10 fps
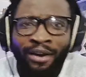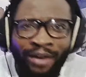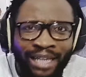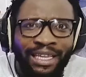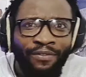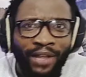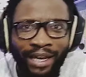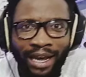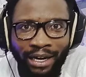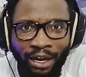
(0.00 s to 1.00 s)
Right
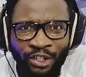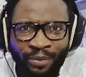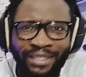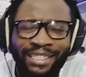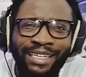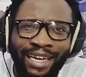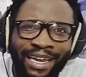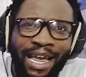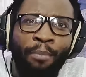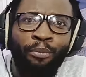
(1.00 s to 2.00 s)
after the announcement,
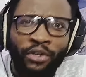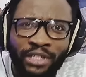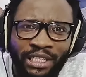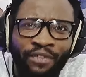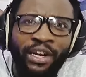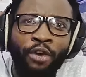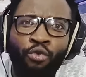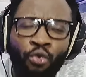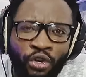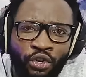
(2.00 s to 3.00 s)
then a positive and a
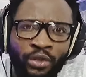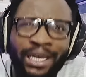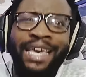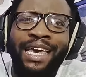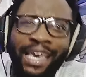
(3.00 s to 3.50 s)
good news